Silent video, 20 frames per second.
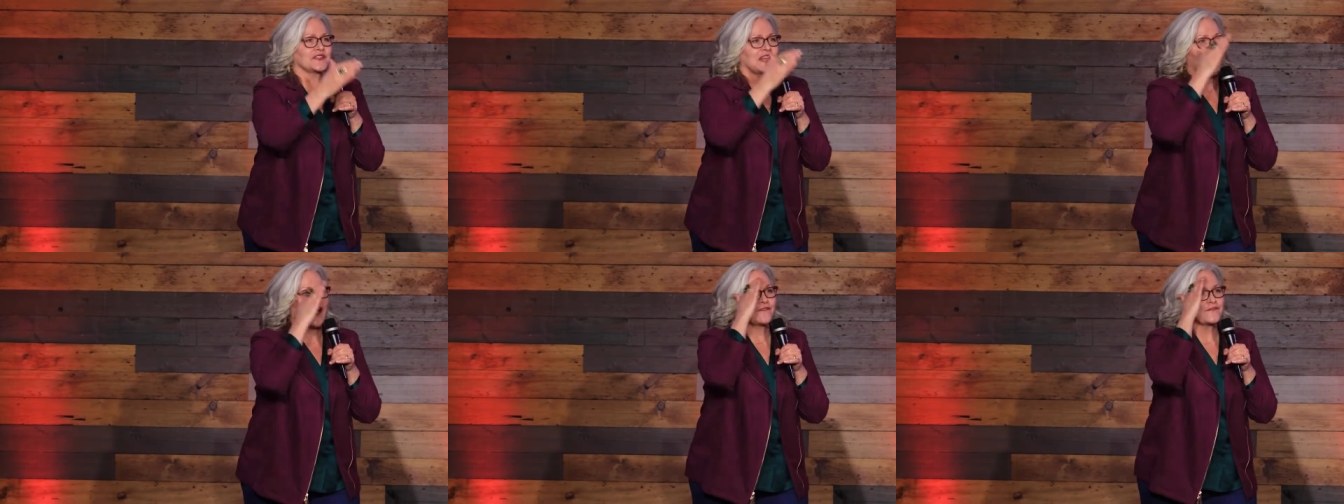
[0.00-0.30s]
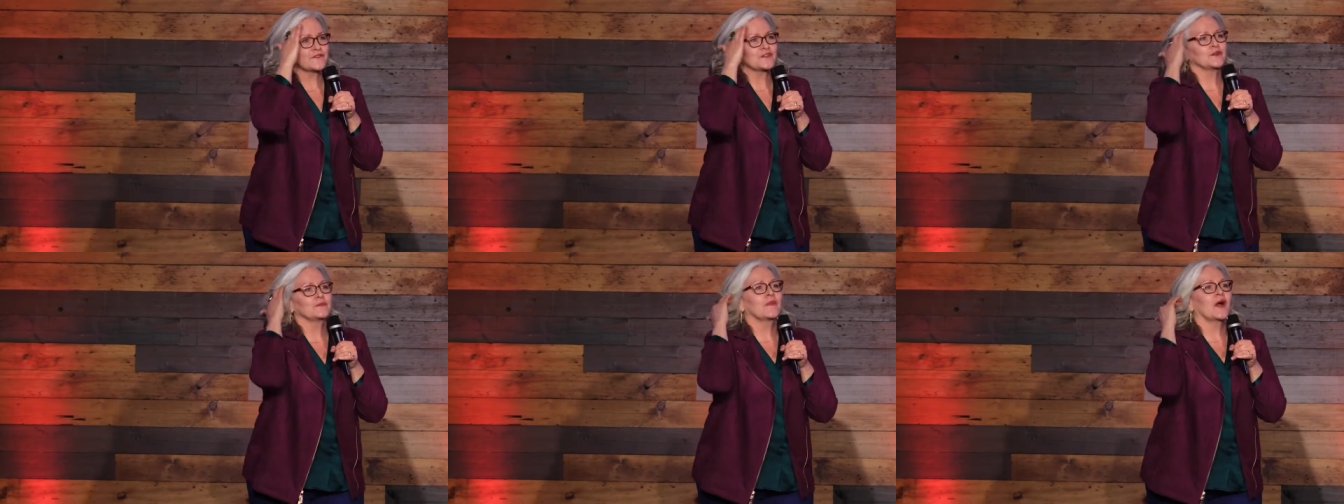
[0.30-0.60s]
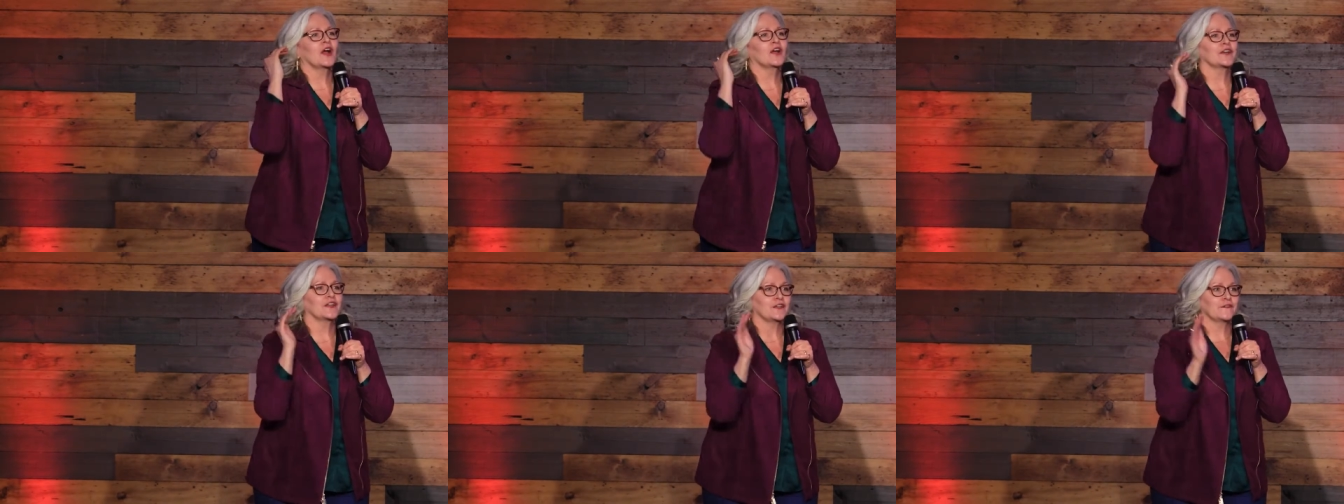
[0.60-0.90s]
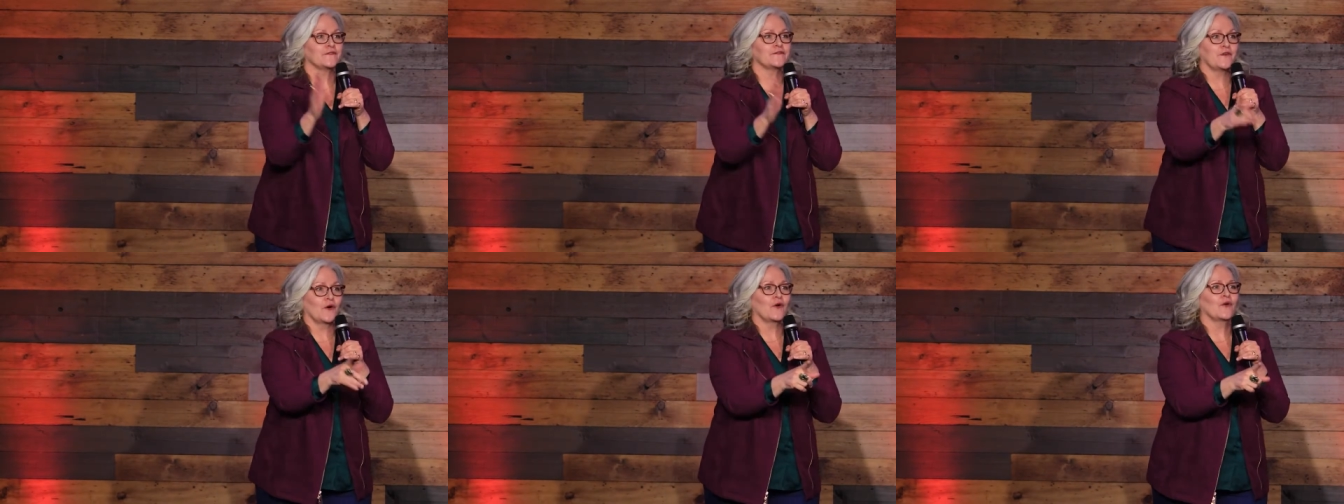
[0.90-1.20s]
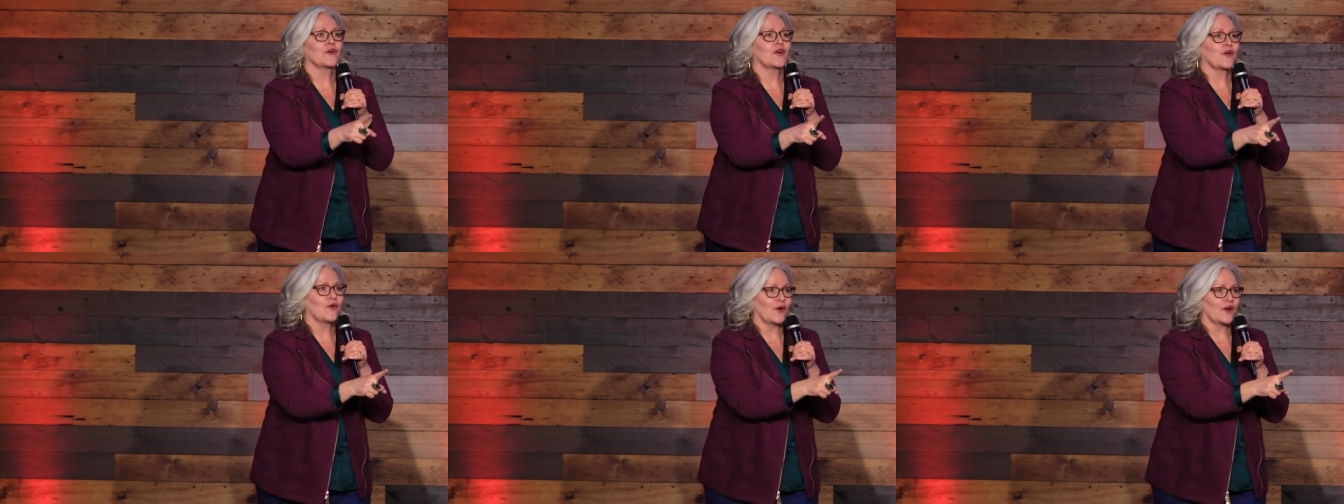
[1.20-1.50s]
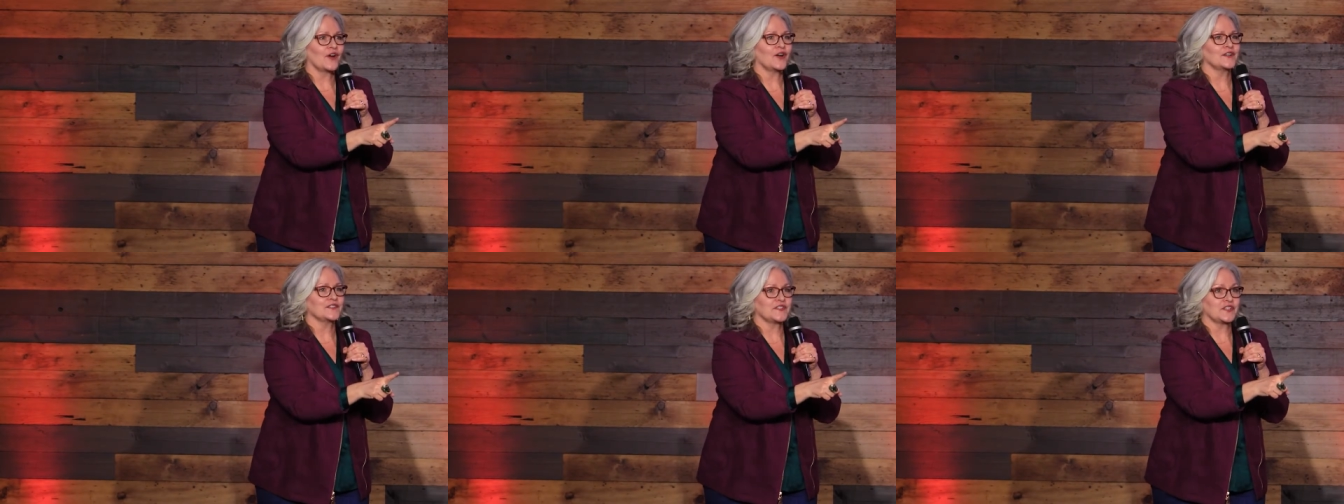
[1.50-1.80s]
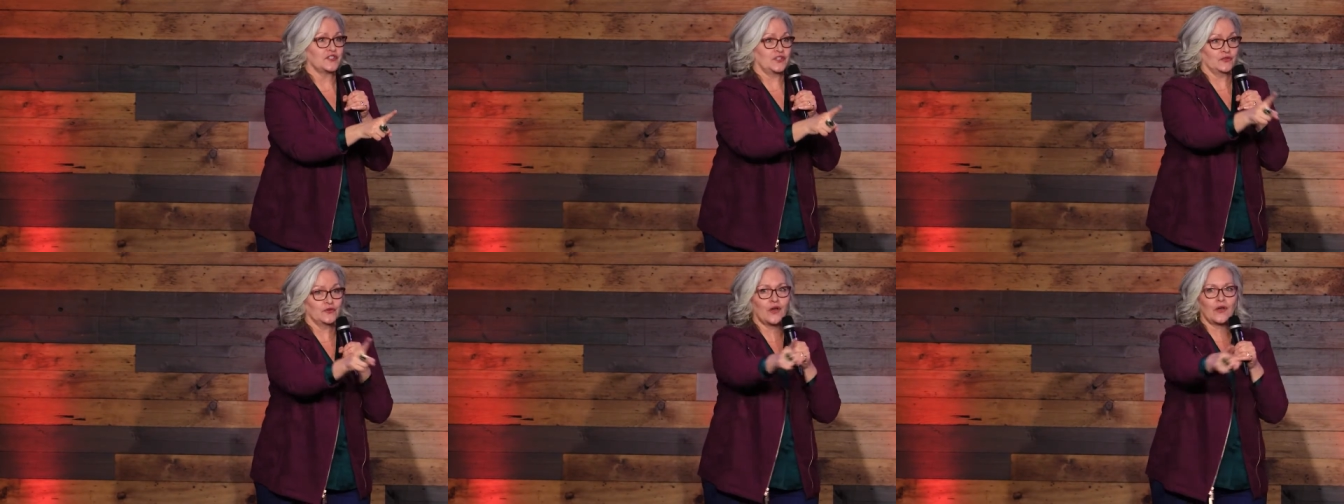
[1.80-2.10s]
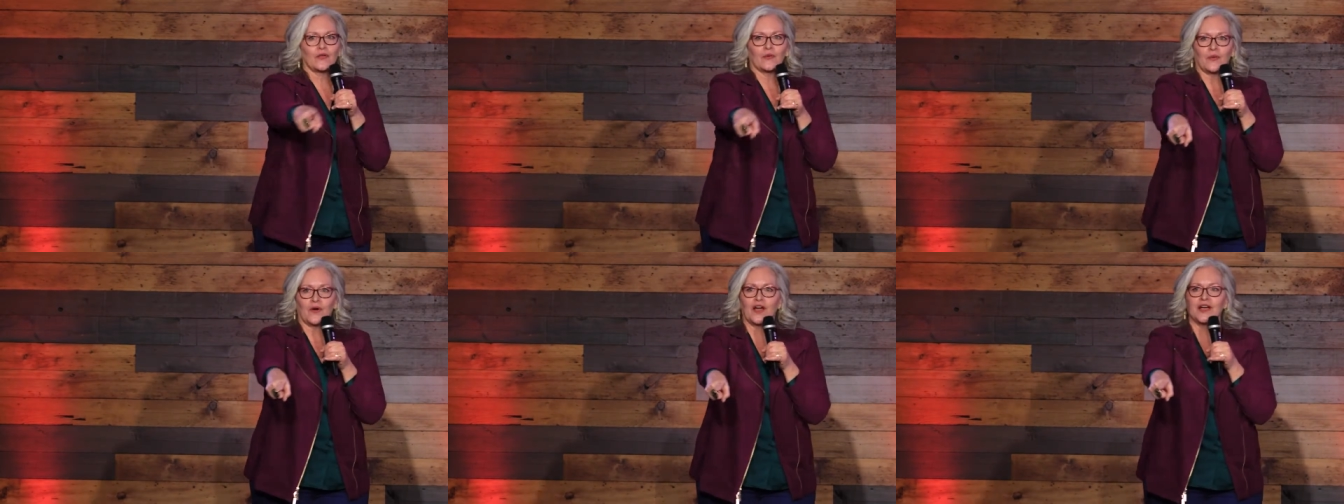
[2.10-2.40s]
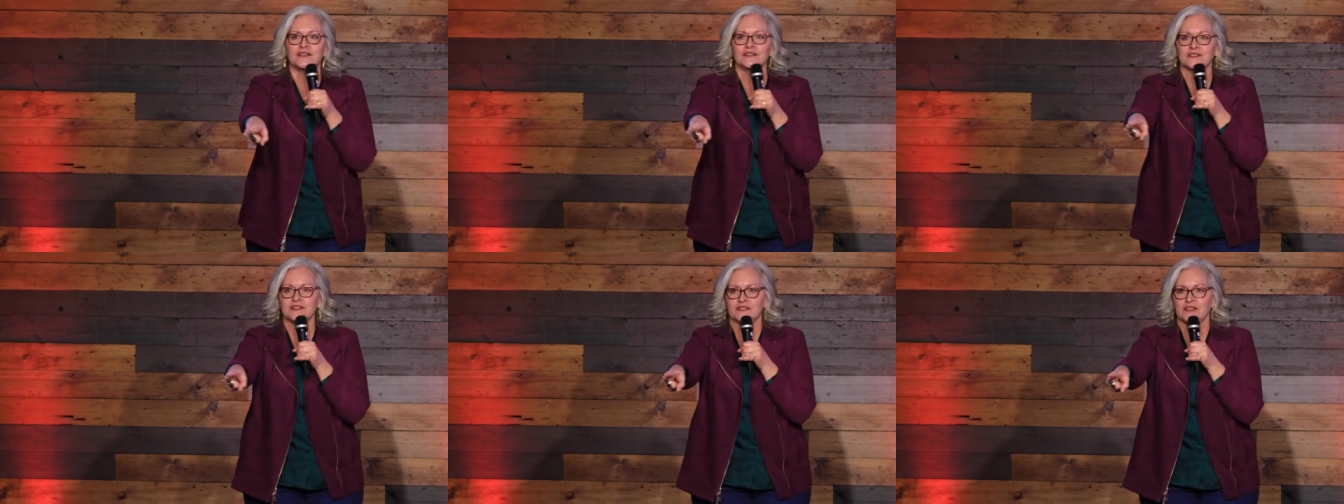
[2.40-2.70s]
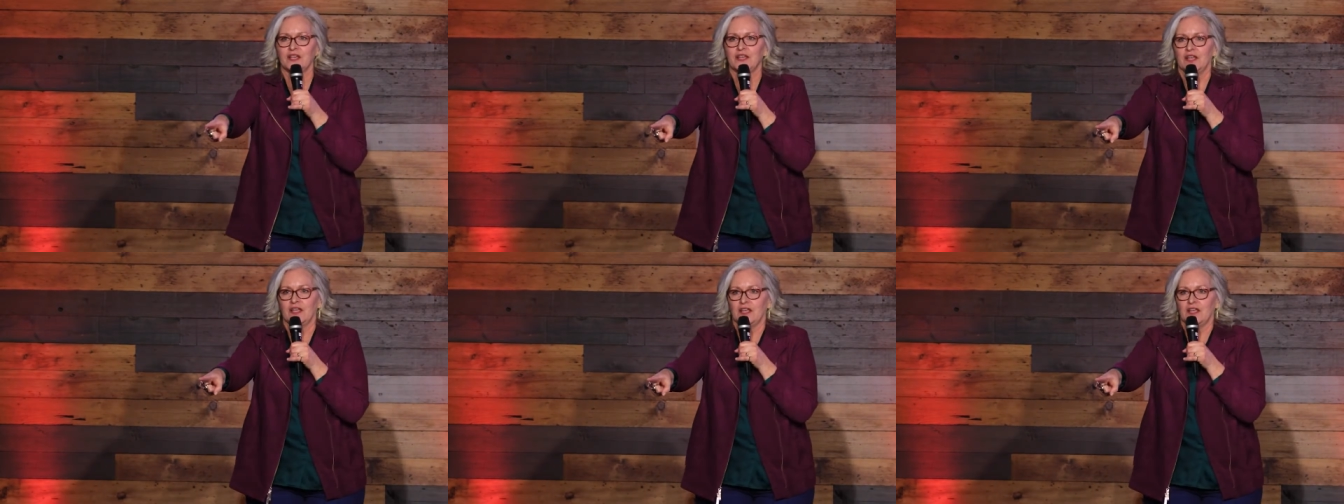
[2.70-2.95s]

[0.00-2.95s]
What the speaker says: aftermarket phone cords, you know the ones?